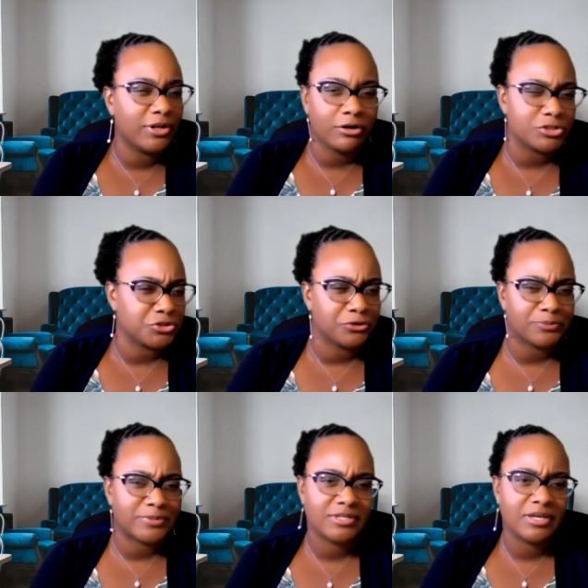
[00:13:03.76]
our
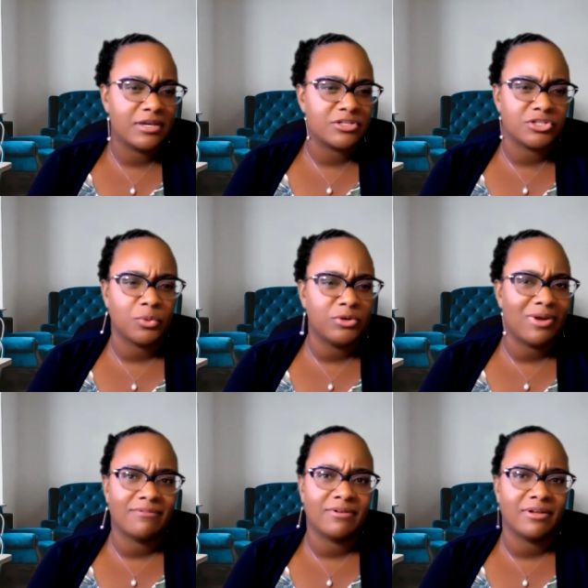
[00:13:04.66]
troops. So when you
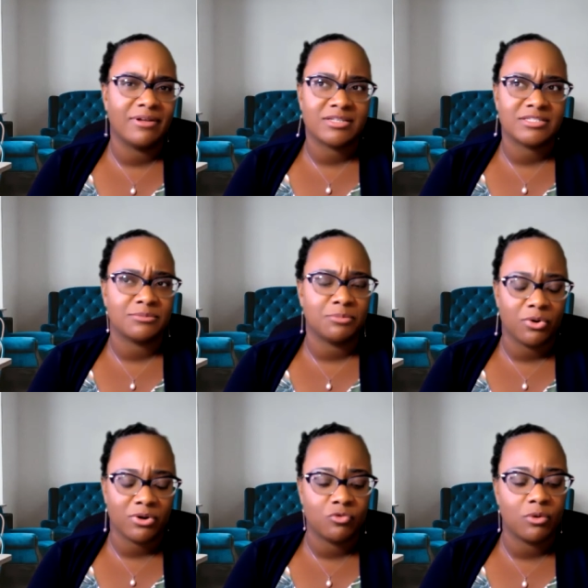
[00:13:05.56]
have a
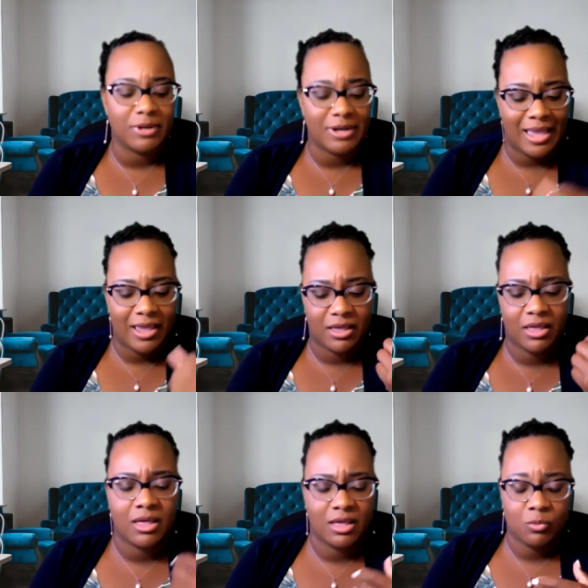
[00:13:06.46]
supportive woman at
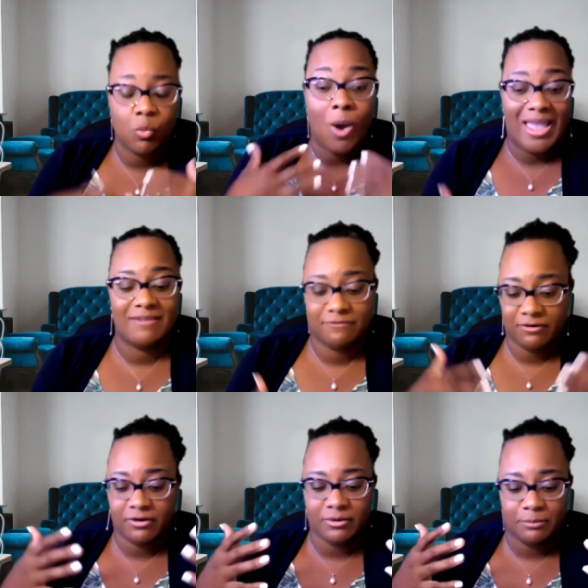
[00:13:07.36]
a wife
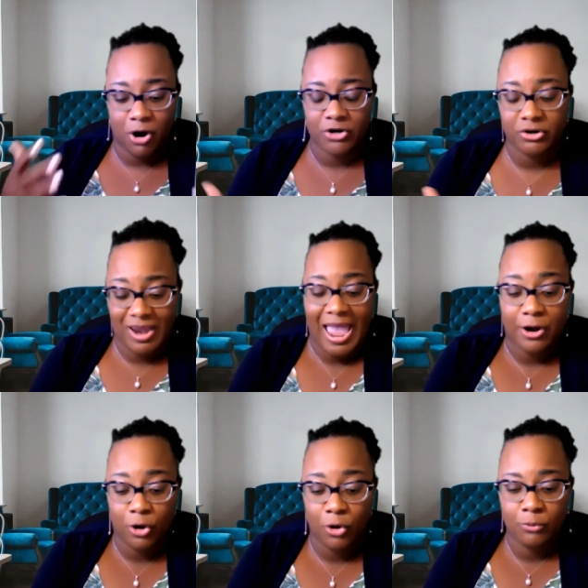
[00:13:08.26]
or a partner at
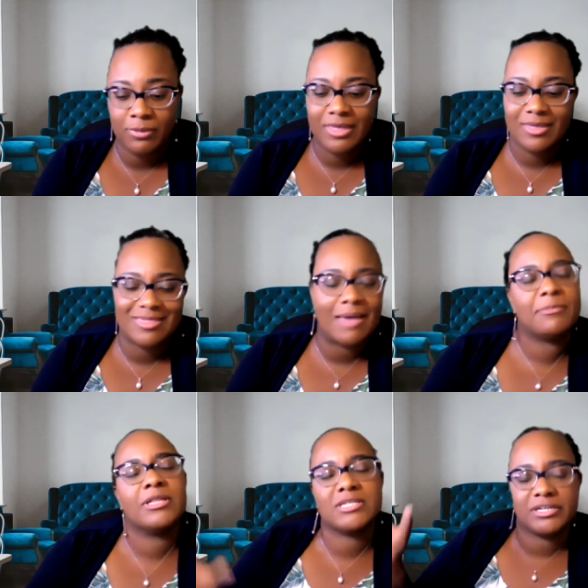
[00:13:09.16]
home, that
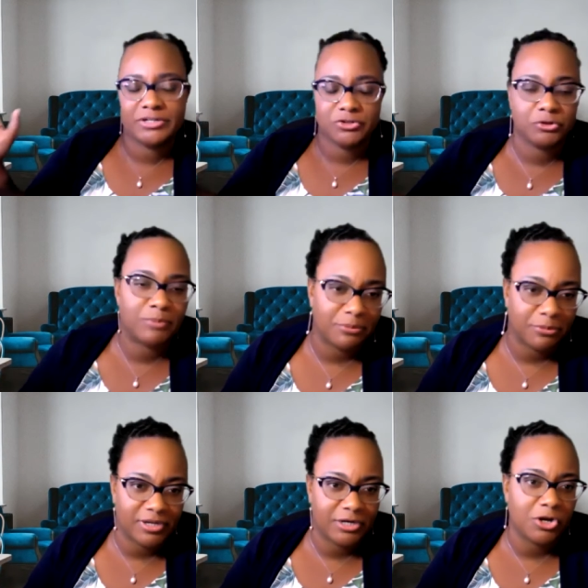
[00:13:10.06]
military troop member
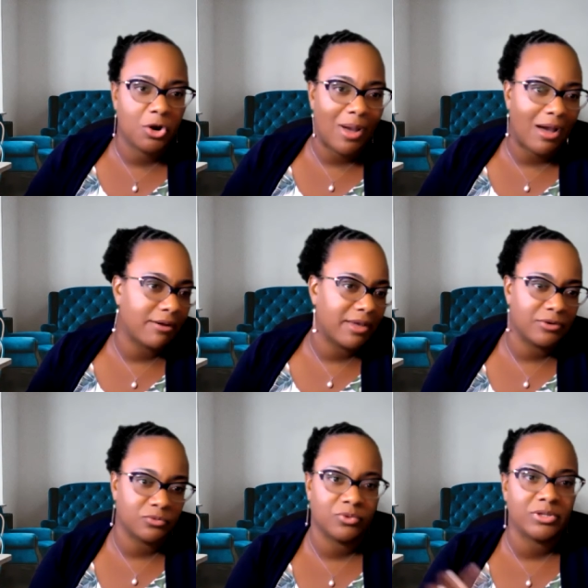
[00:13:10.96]
can go out
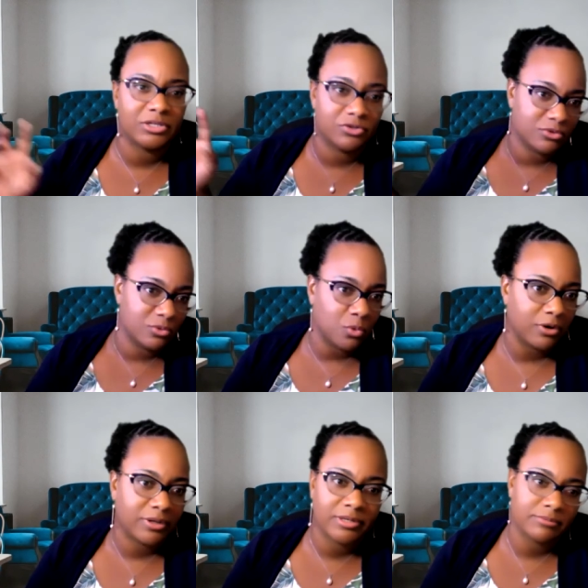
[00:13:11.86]
and really do the
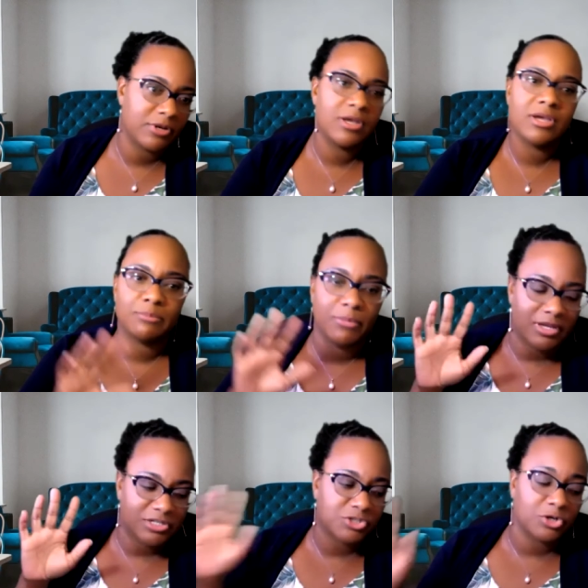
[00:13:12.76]
work and
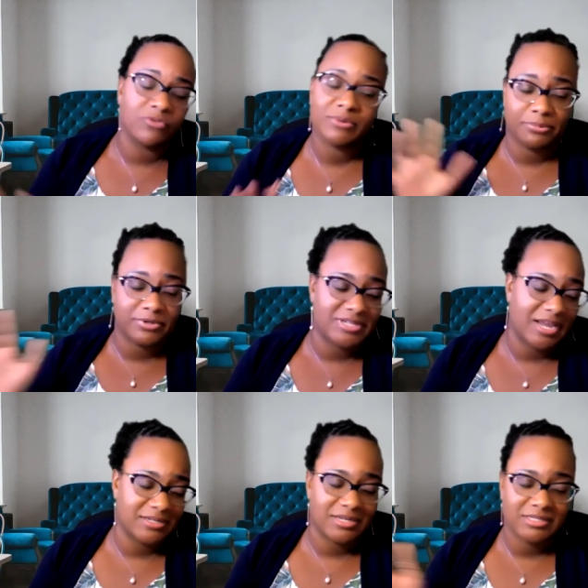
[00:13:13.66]
serve and
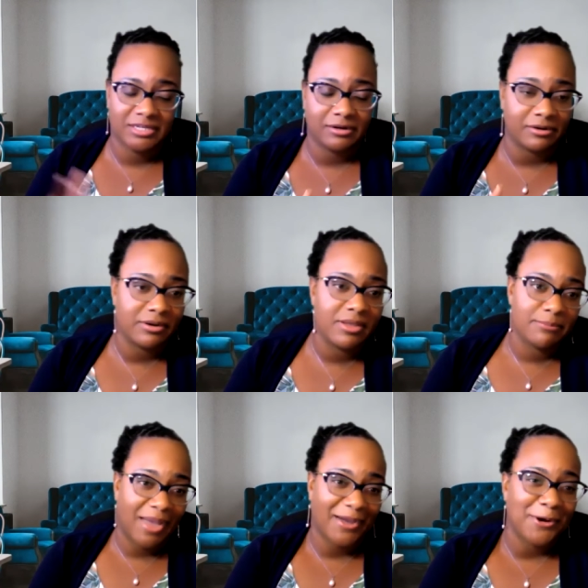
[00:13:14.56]
protect us here
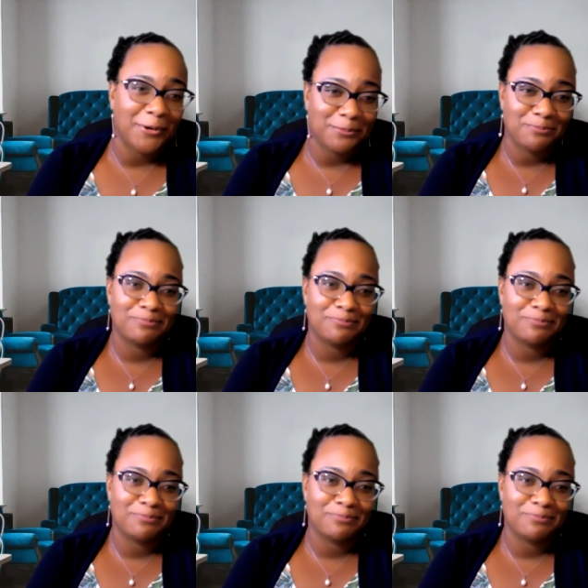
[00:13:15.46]
back home.